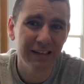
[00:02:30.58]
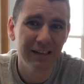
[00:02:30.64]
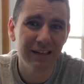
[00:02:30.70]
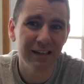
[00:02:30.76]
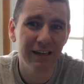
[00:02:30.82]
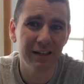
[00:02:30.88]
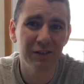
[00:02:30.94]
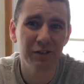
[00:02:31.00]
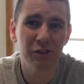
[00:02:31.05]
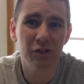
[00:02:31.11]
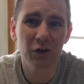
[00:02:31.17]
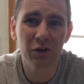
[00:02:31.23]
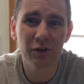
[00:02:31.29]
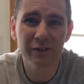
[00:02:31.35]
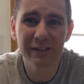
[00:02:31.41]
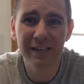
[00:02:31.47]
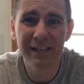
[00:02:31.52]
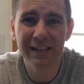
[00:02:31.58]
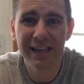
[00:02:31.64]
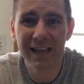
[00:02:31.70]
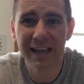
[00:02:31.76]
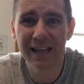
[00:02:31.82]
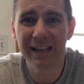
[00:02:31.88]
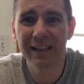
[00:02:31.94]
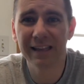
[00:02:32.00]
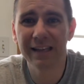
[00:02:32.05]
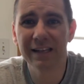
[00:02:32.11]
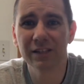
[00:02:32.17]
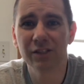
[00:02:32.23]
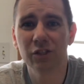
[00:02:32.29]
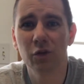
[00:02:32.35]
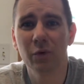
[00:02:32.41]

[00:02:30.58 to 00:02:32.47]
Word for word: Uncertainty can lead us to